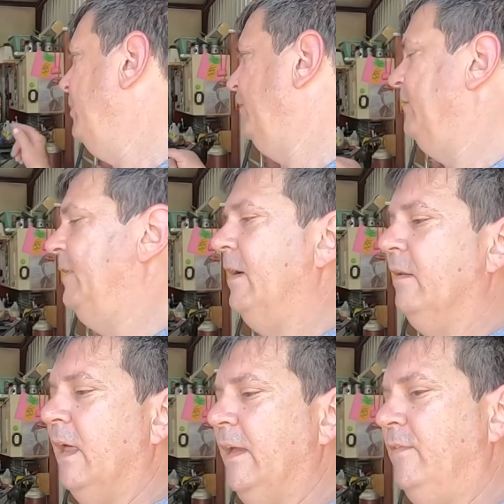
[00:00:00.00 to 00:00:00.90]
put the
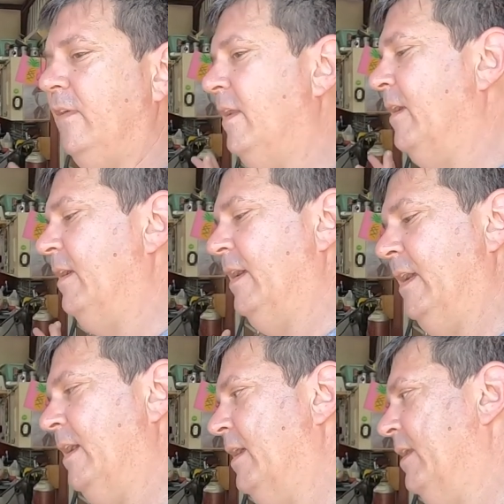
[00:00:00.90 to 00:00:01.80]
taillights in it,
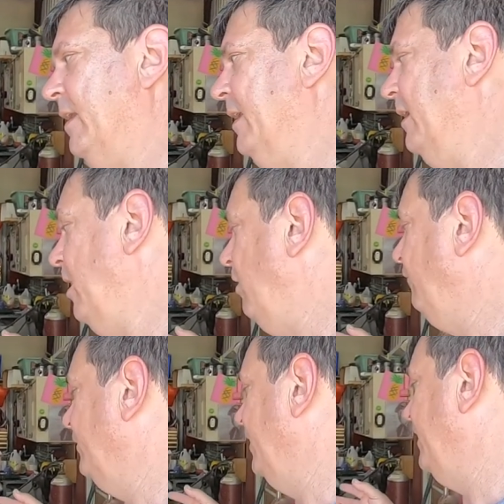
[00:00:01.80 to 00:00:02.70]
and
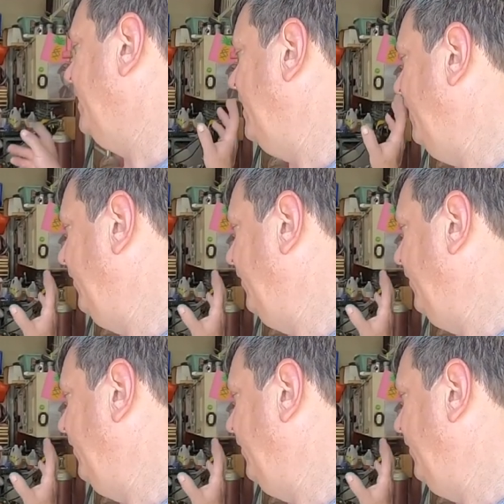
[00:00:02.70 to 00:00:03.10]
hopefully